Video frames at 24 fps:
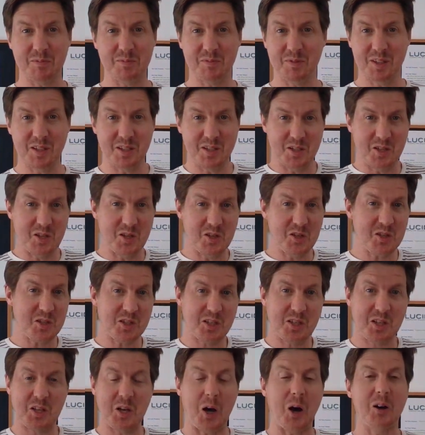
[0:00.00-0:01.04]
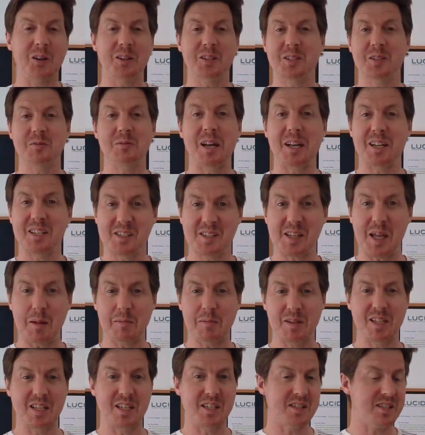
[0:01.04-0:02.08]
You just got to accept
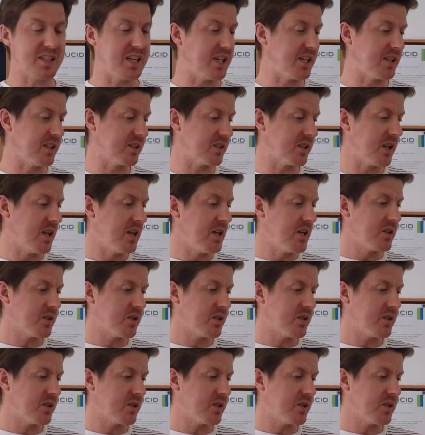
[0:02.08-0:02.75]
these things.